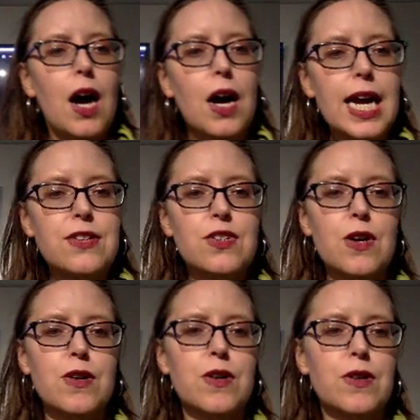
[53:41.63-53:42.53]
Okay,
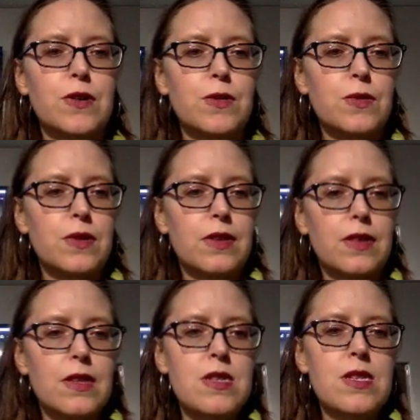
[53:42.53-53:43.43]
so
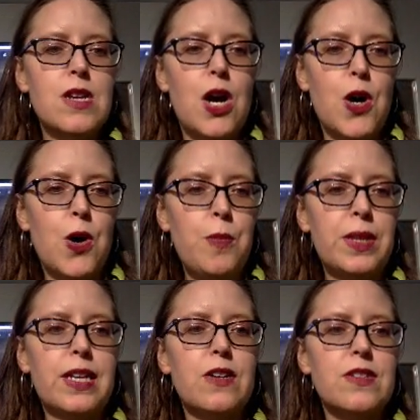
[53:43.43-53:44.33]
no,
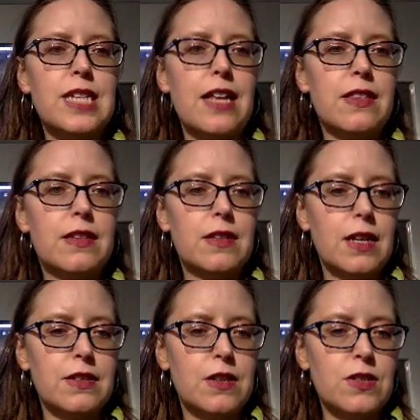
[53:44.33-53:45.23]
but there's that,
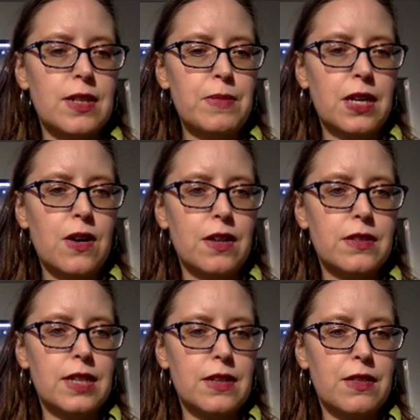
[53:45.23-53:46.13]
that there's something called
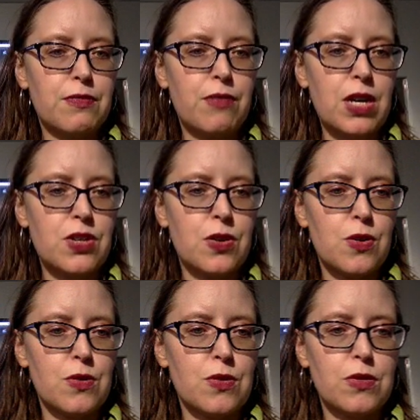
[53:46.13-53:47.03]
the
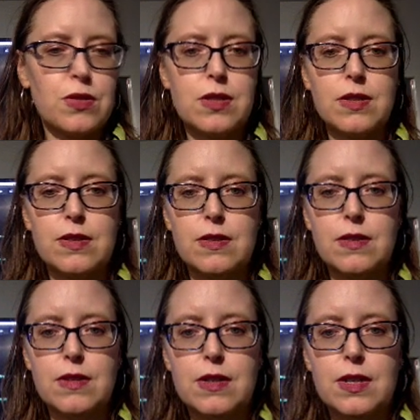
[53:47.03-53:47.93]
threshold.
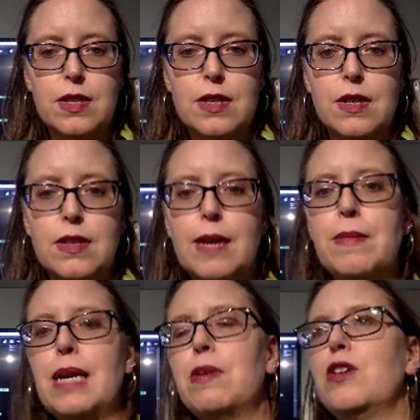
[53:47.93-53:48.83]
That
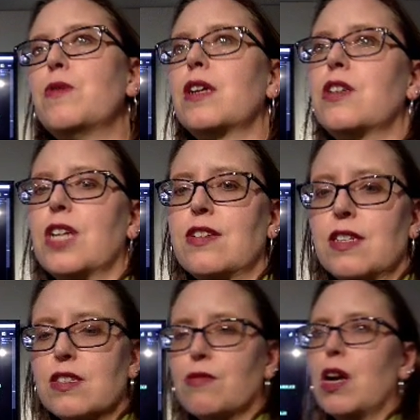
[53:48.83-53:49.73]
maybe you want to adjust
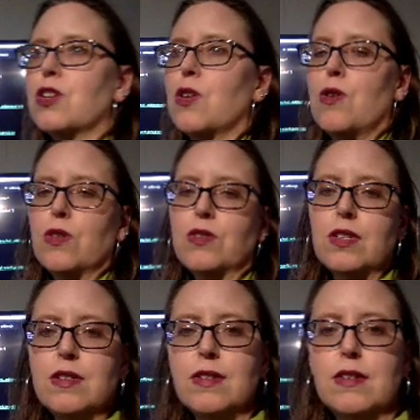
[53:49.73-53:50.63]
this threshold.
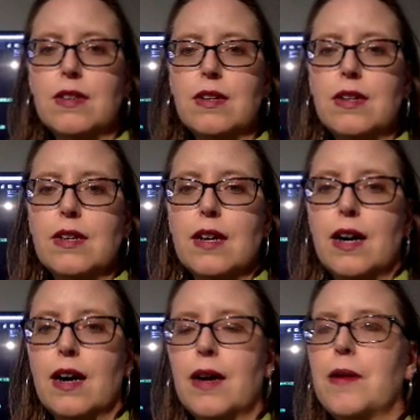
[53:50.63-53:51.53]

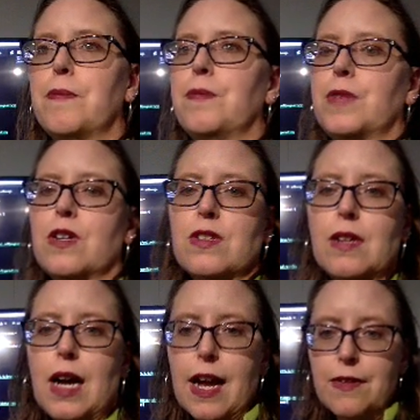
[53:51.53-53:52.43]
Um, there's
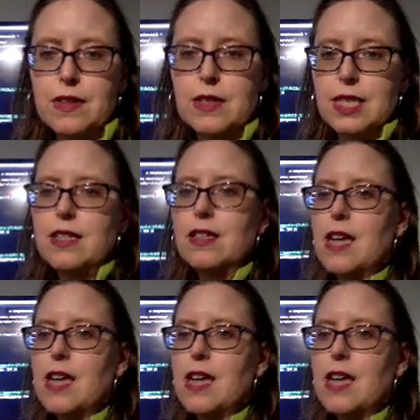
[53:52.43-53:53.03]
I had the link to the